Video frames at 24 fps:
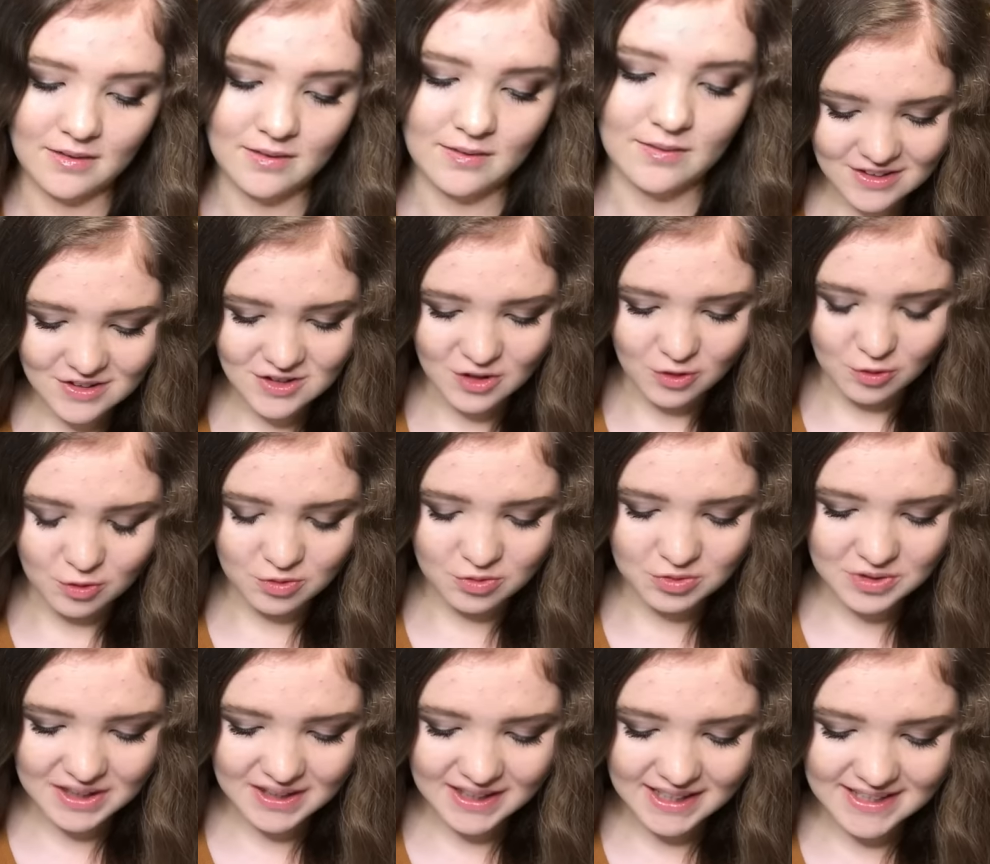There's a
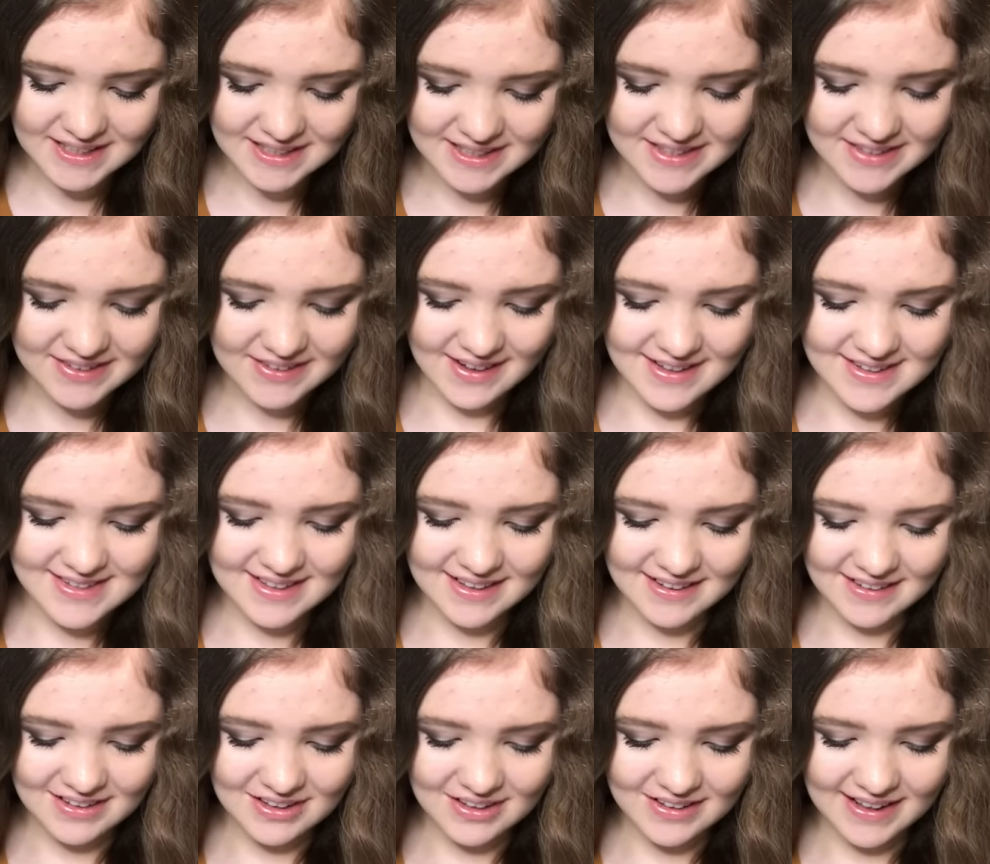really
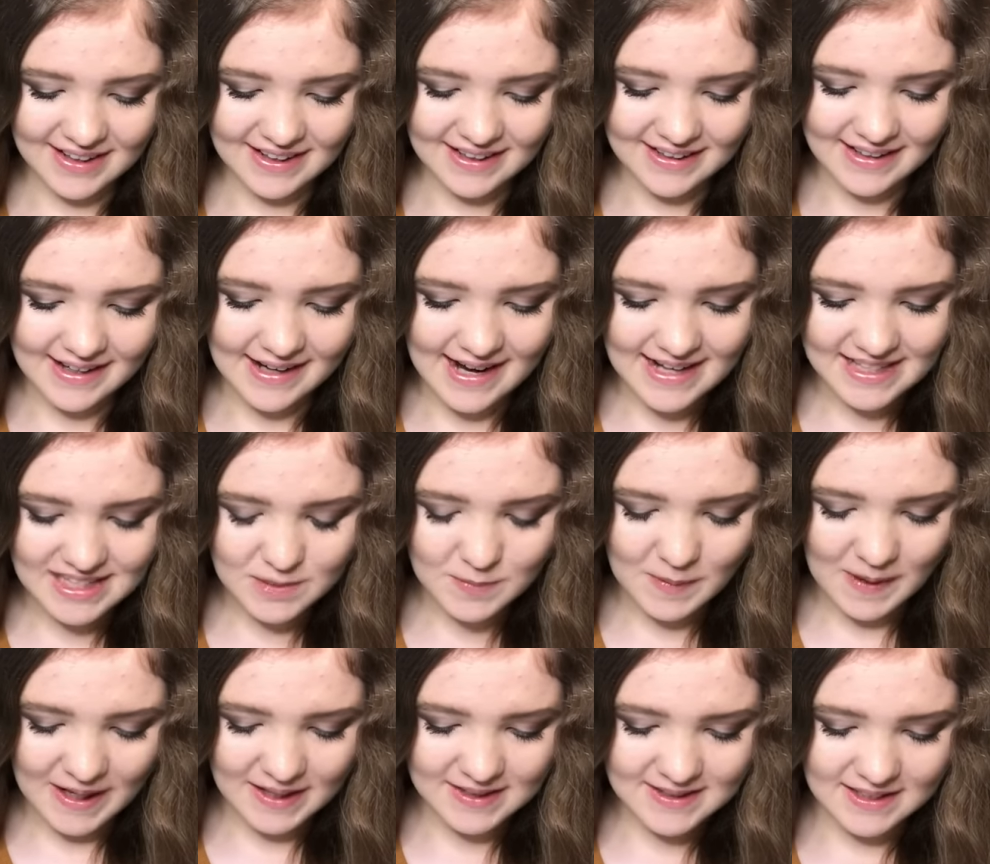disgusting looking nest
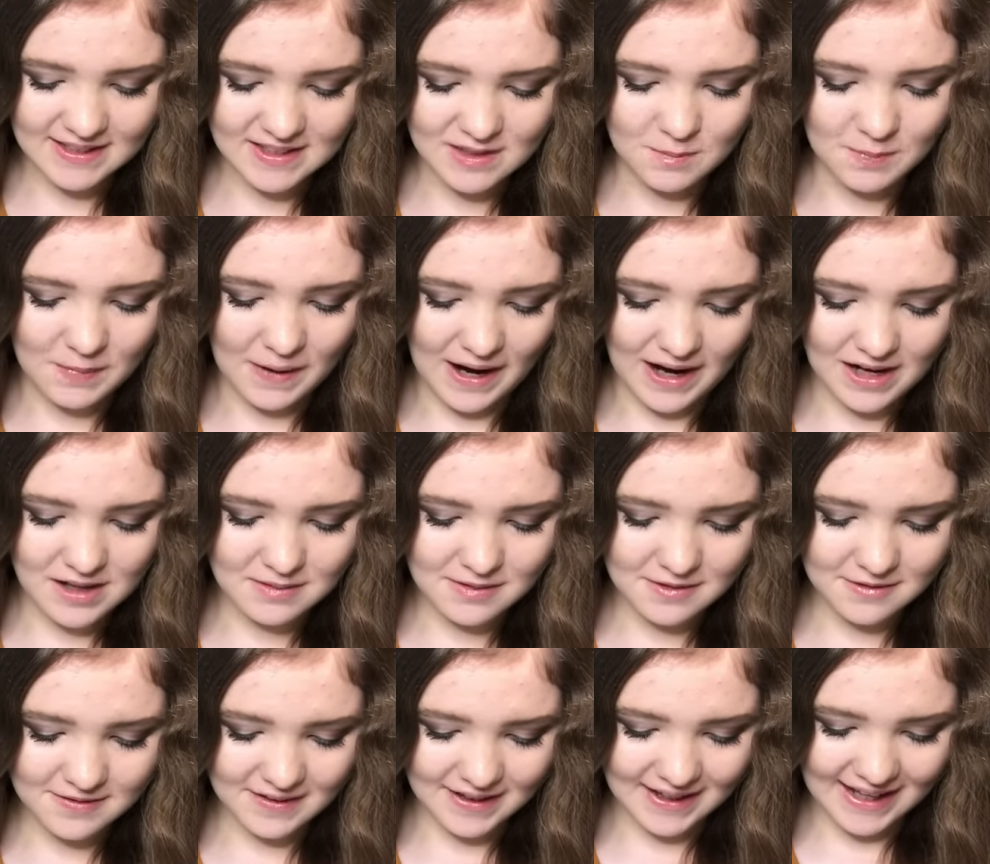box at the
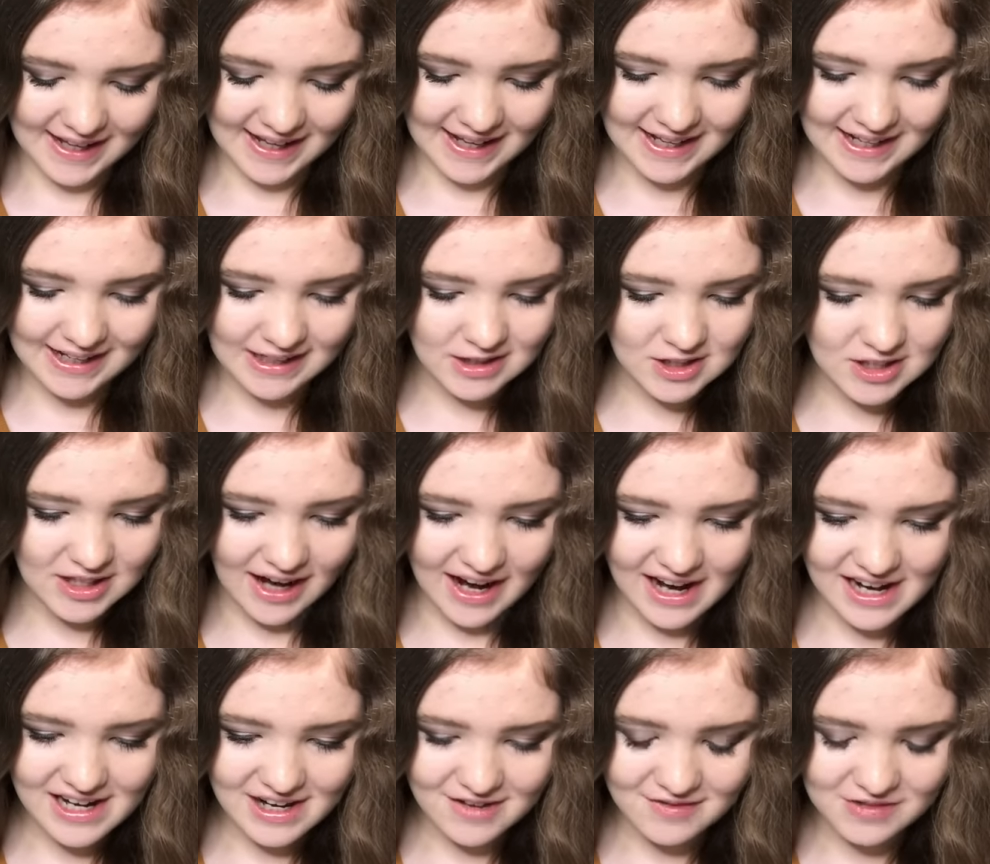bottom of the cage.
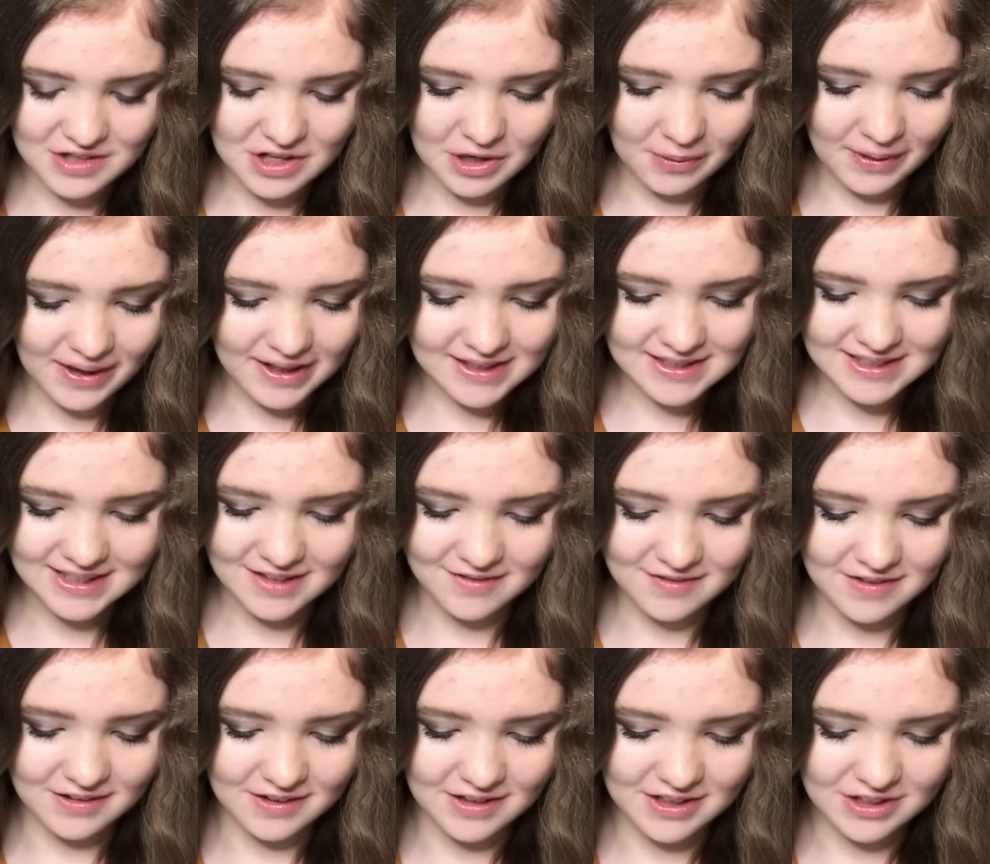I have no idea
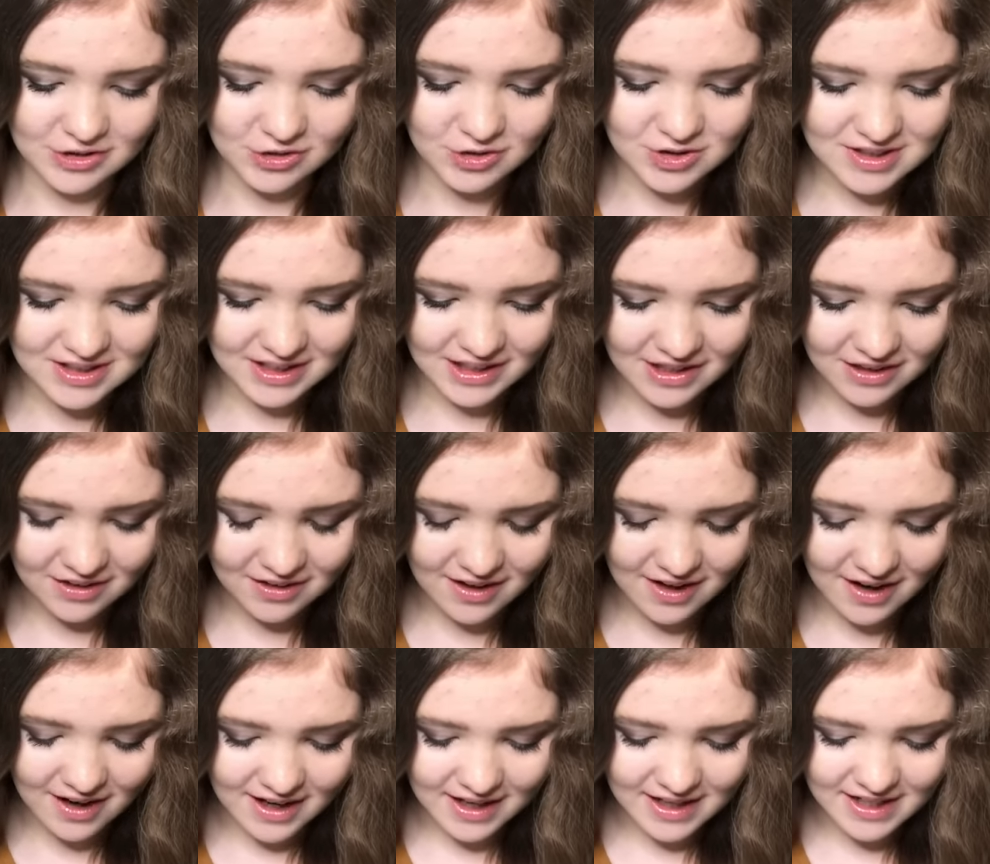if they're using it or
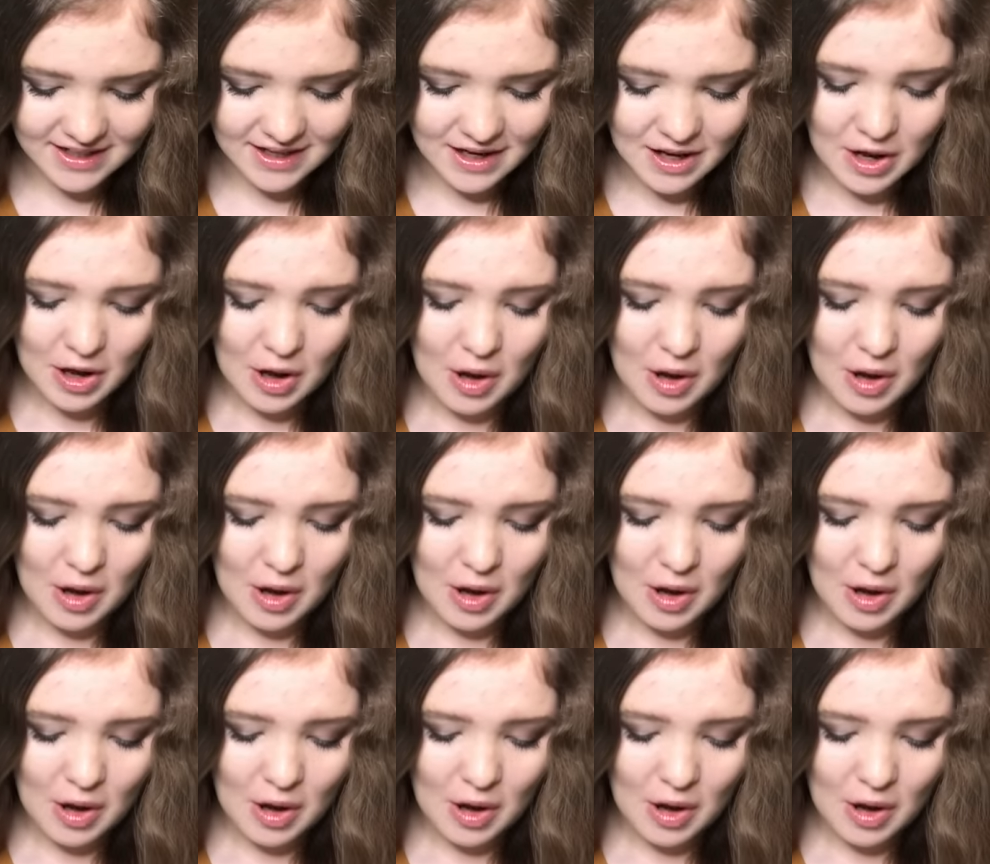not,